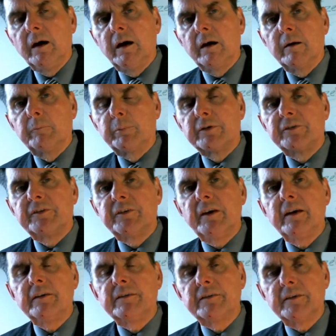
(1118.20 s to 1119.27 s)

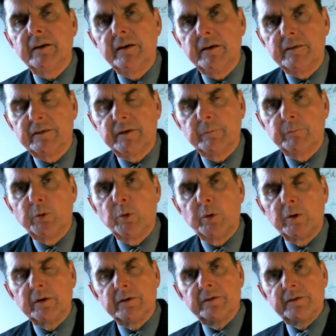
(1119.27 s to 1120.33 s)
persists in its
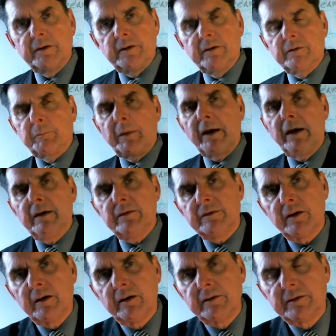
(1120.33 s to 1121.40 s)
importance and is passed
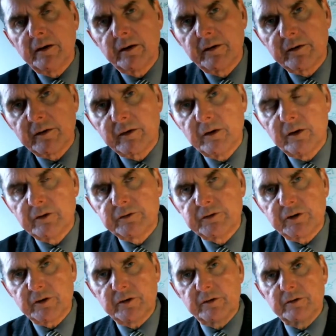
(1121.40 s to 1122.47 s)
on to other
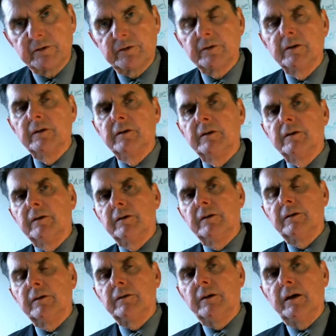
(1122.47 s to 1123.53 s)
cultures.
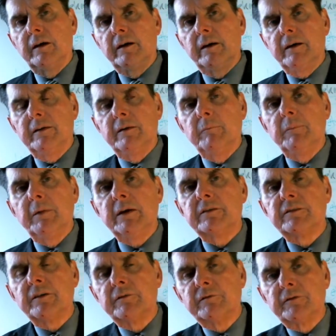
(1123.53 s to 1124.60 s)
In the
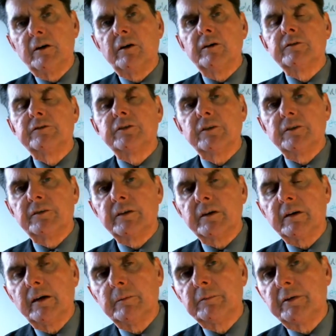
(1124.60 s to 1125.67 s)
mix of cultures that
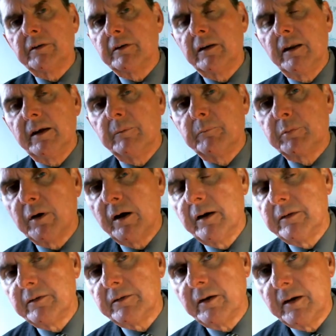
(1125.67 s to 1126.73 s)
comes in the late
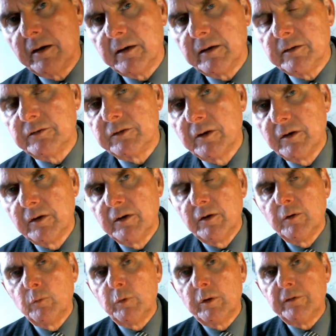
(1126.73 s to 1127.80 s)
Bronze Age,
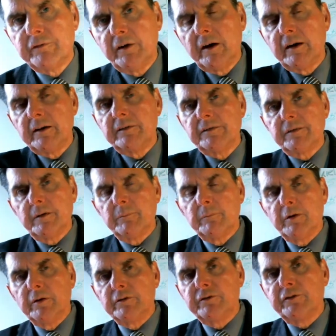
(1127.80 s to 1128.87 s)
we find
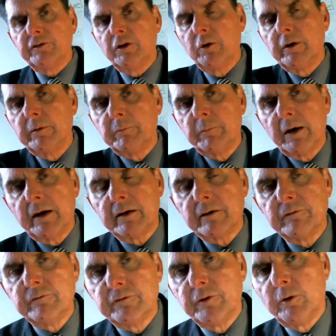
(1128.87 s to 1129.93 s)
symbols flowing back
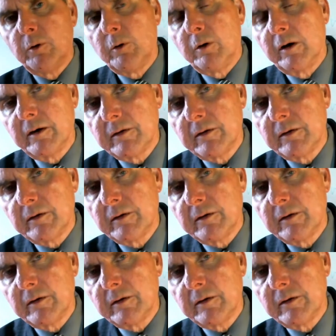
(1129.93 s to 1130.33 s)
and forth.